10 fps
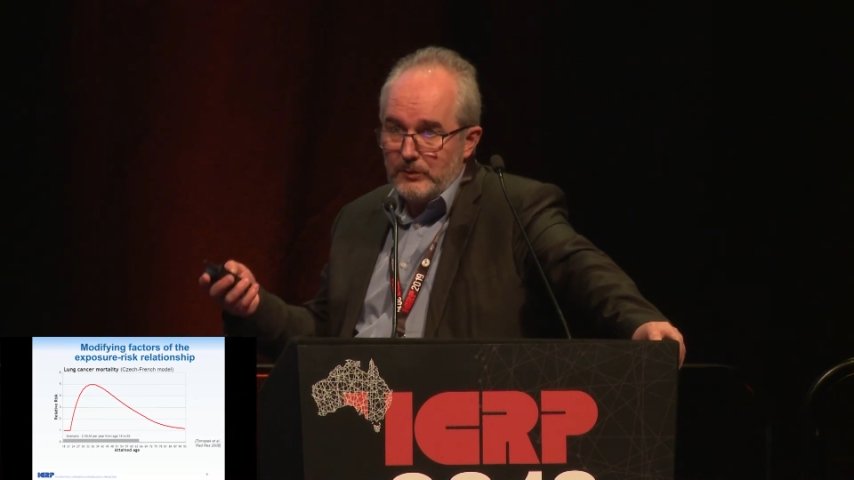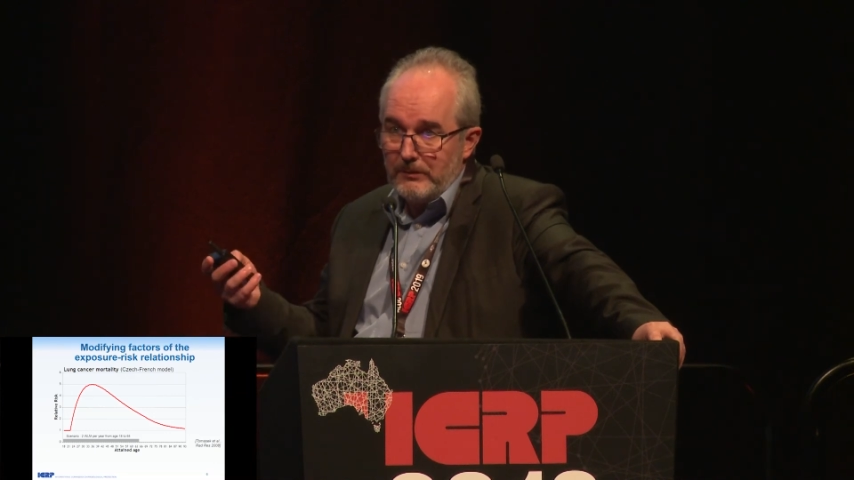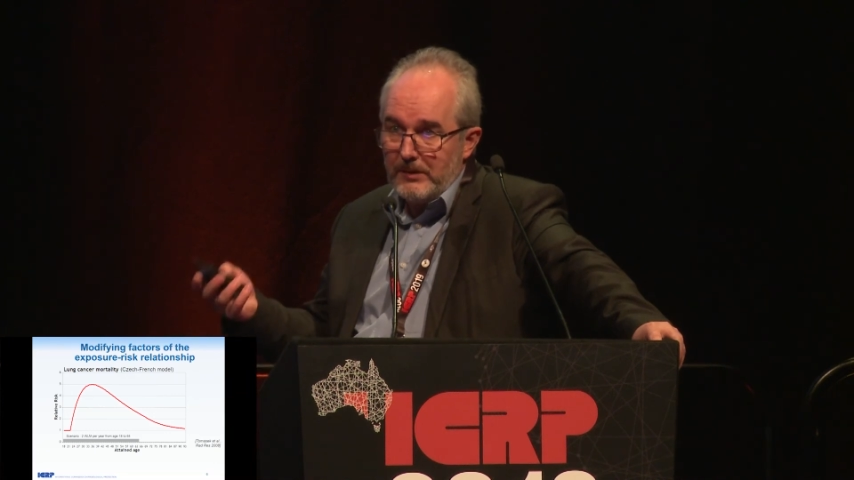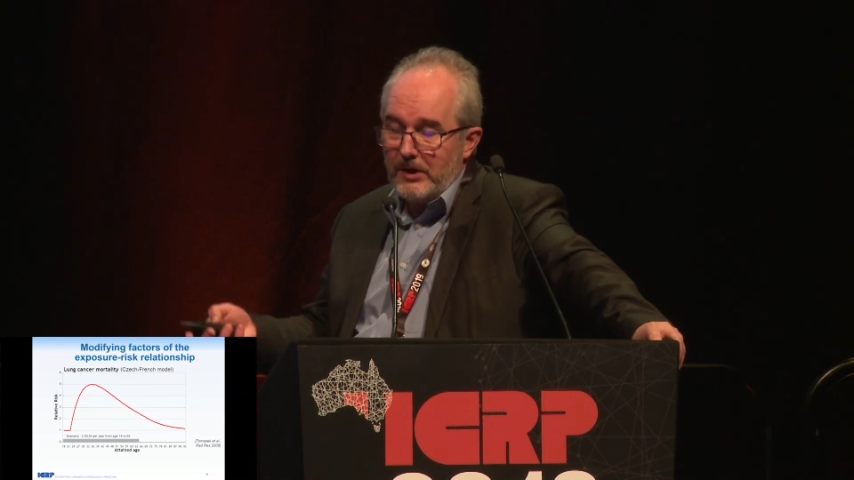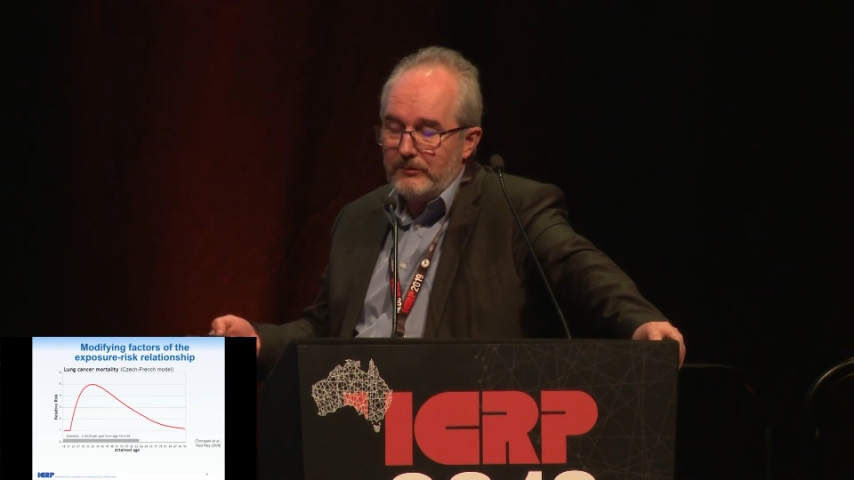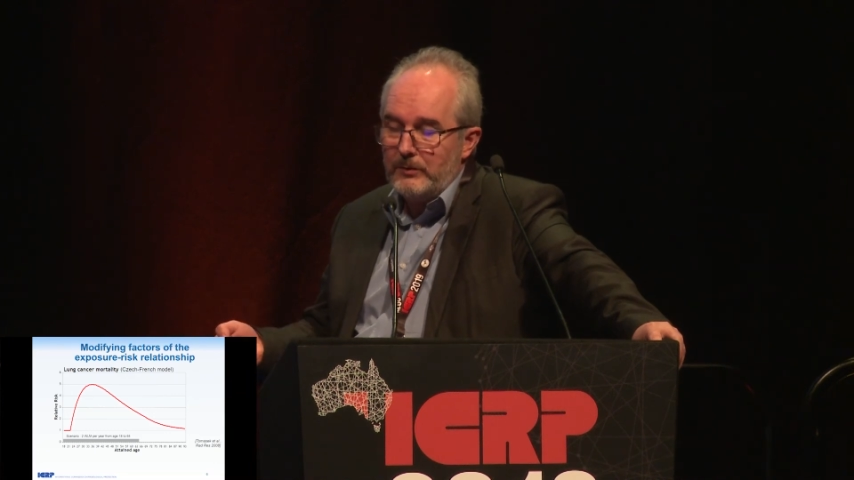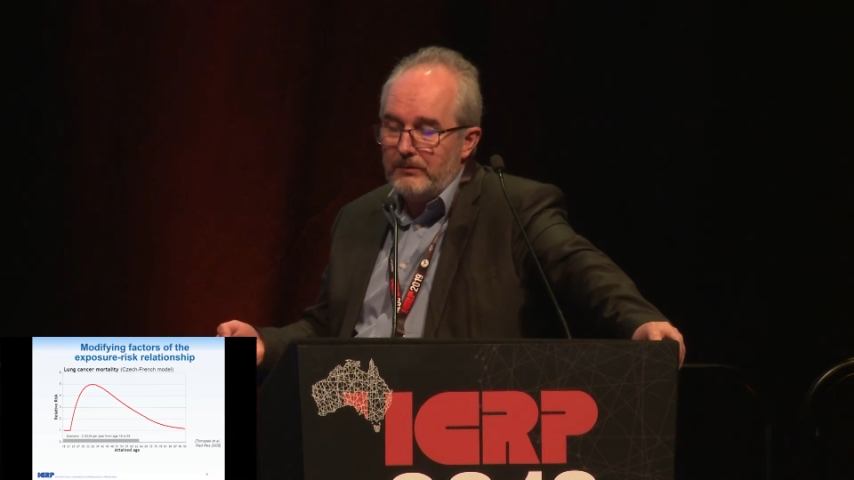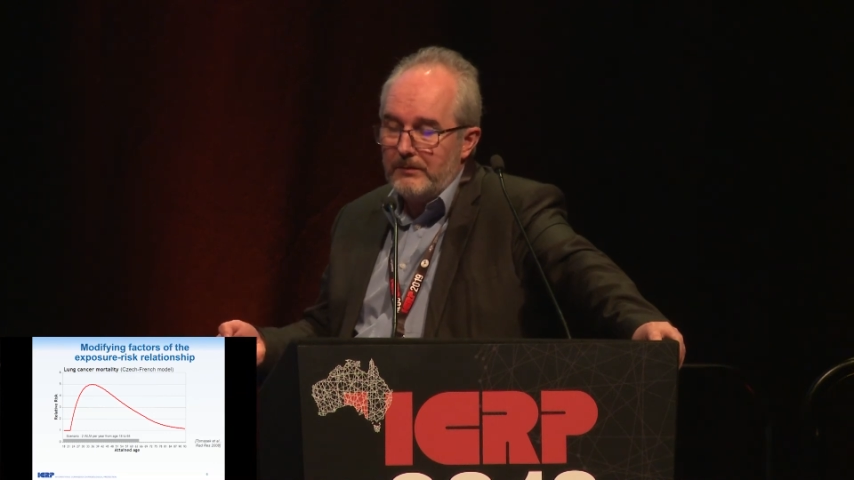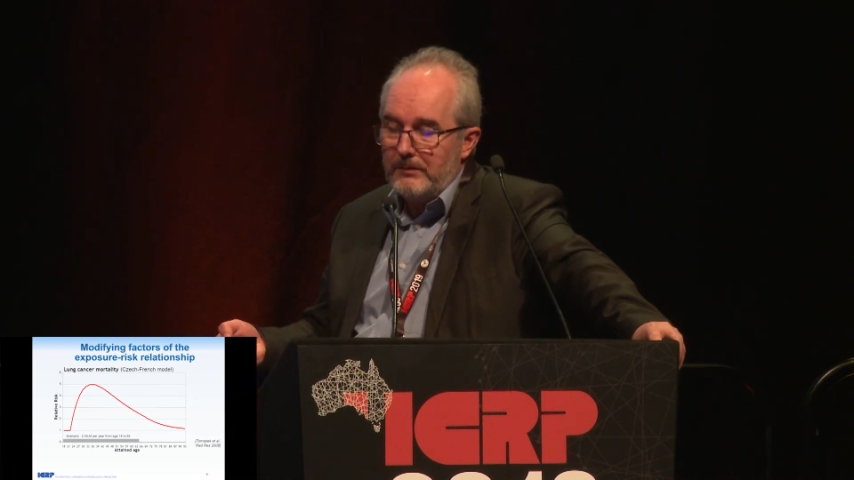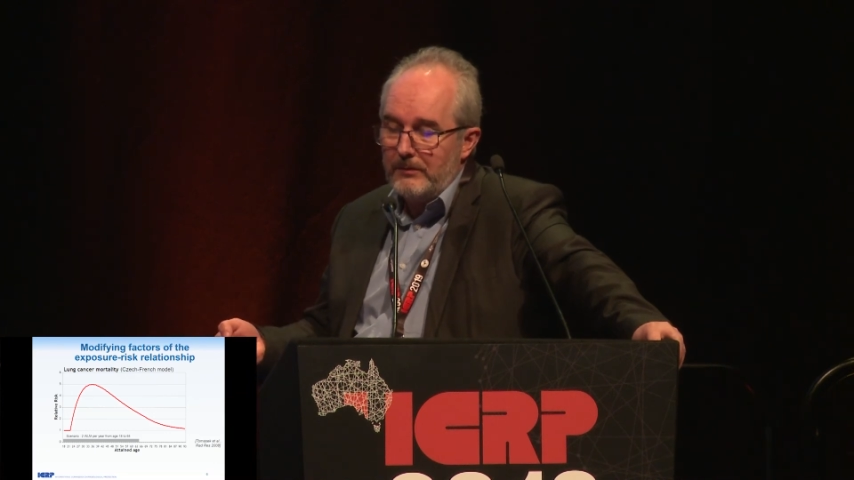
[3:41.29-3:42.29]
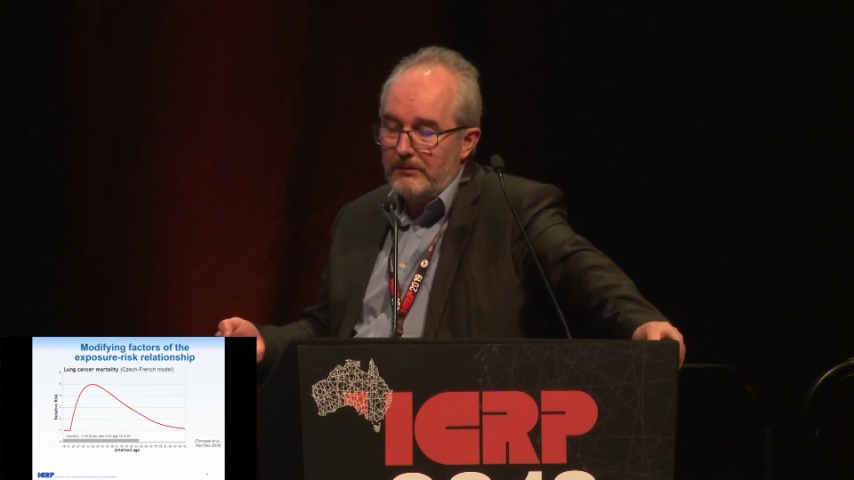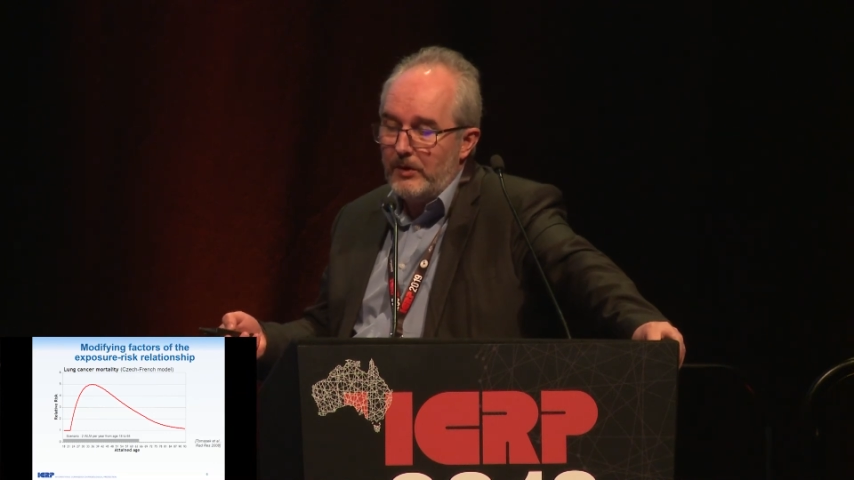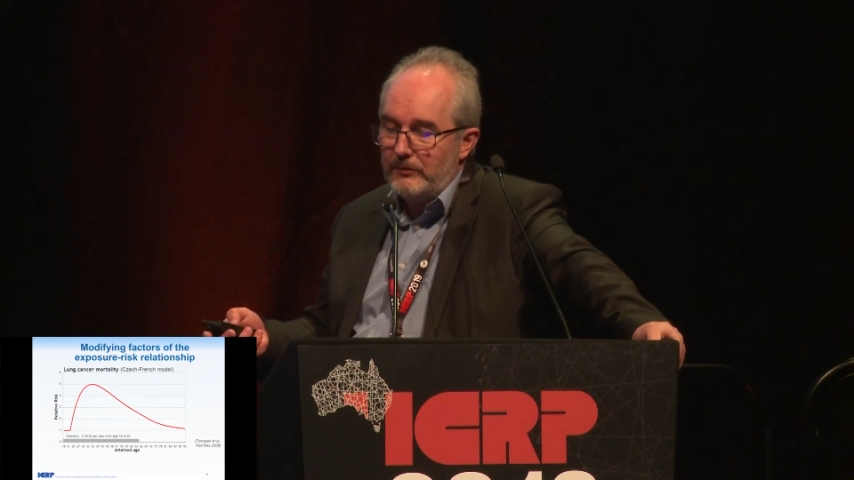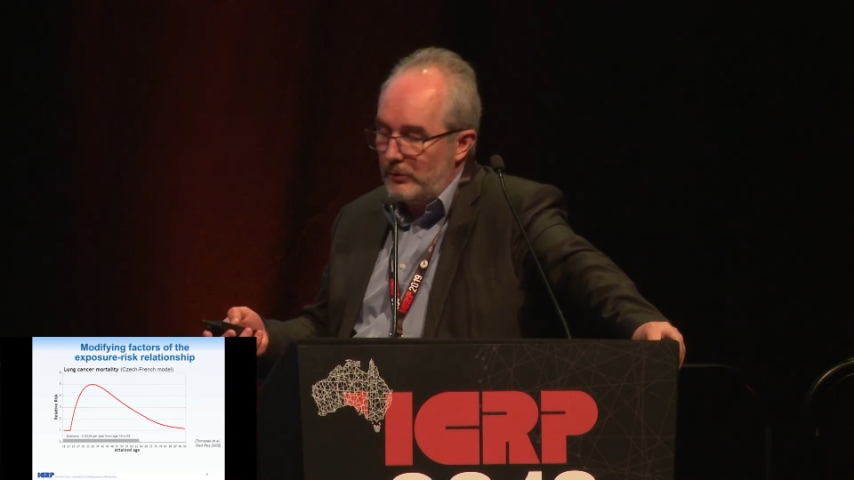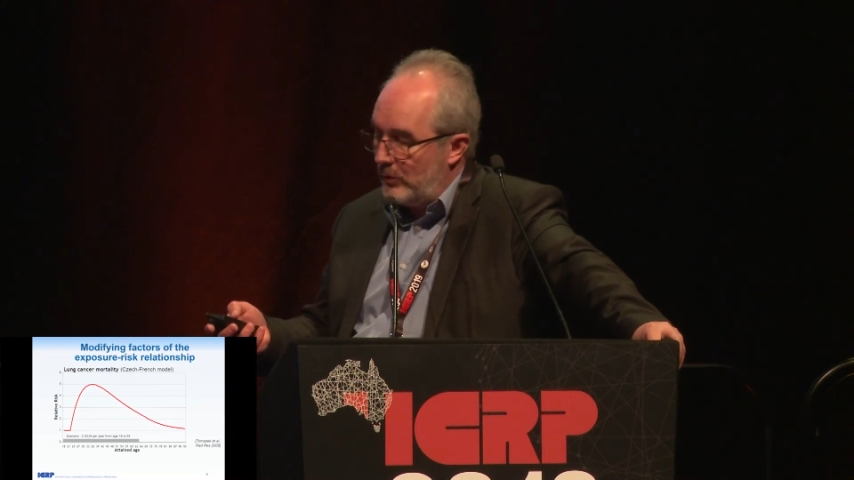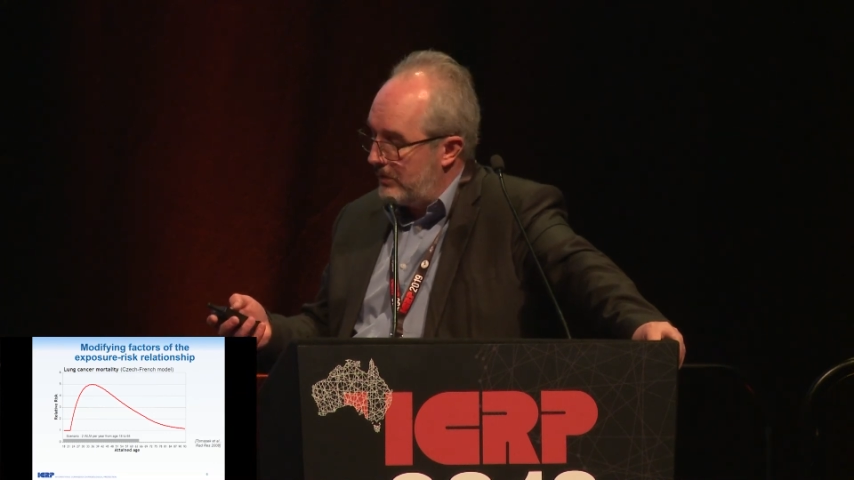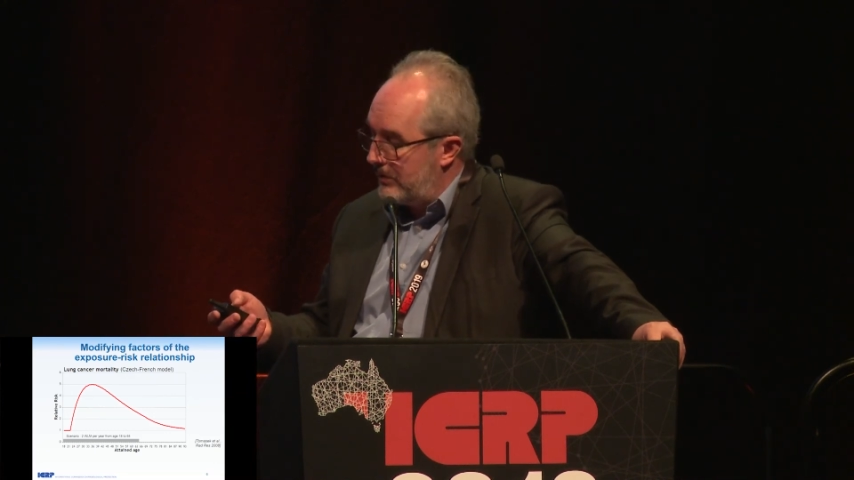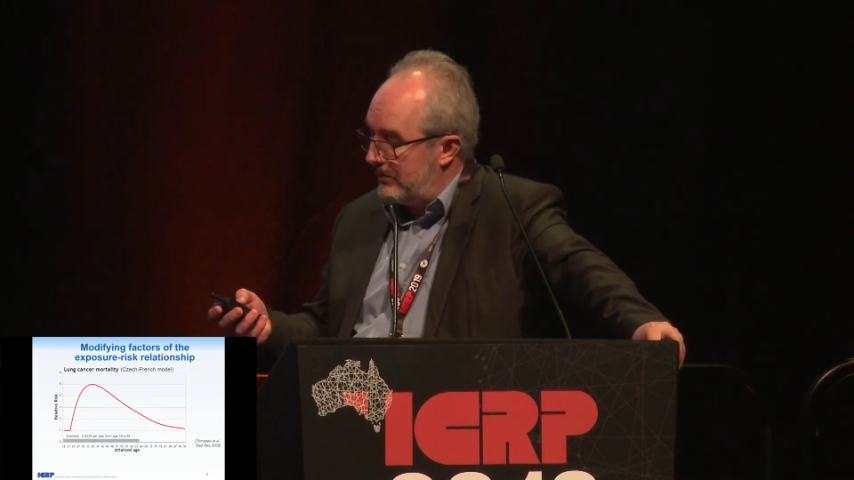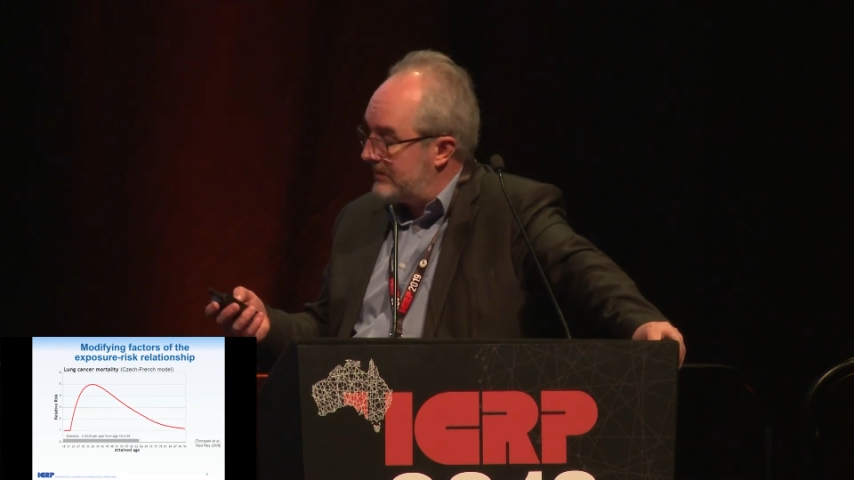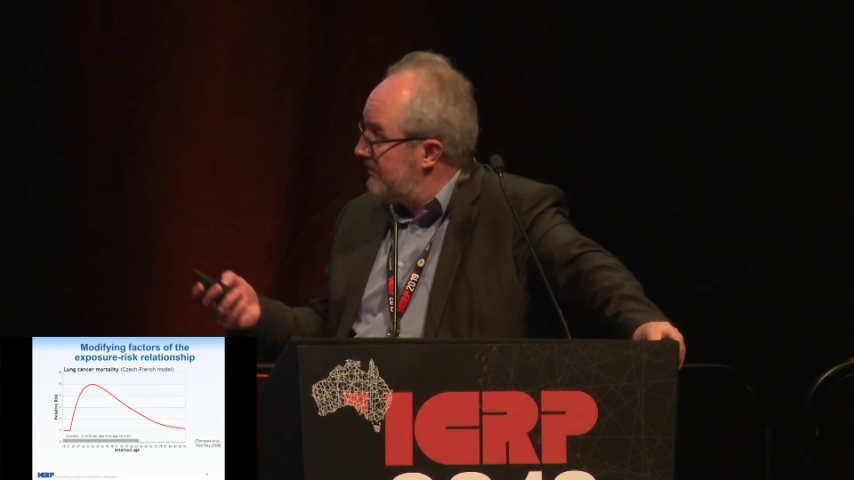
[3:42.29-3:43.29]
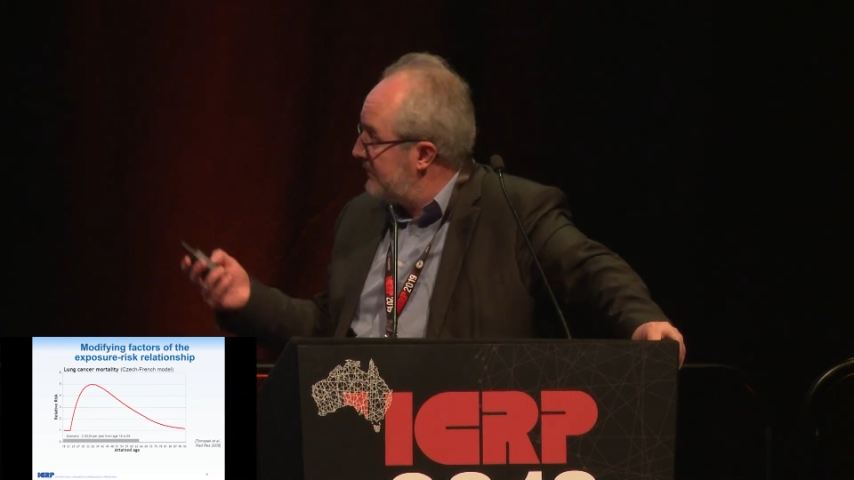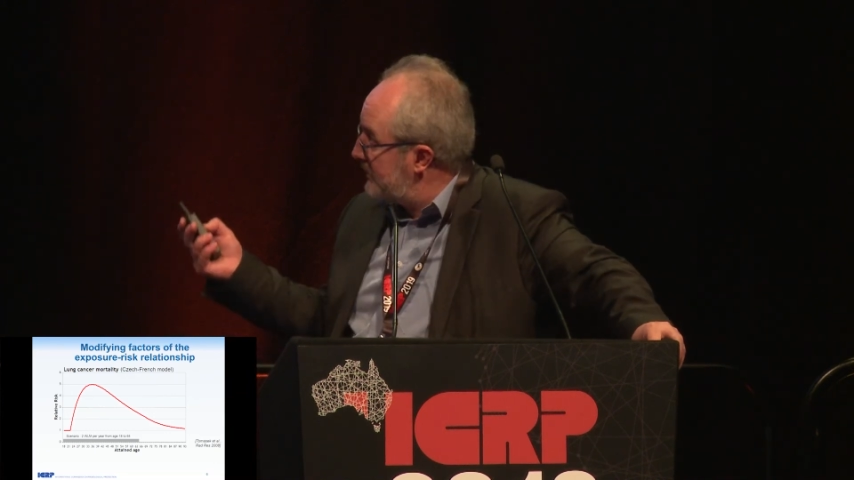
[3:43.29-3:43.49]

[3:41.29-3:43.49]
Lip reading: the workers.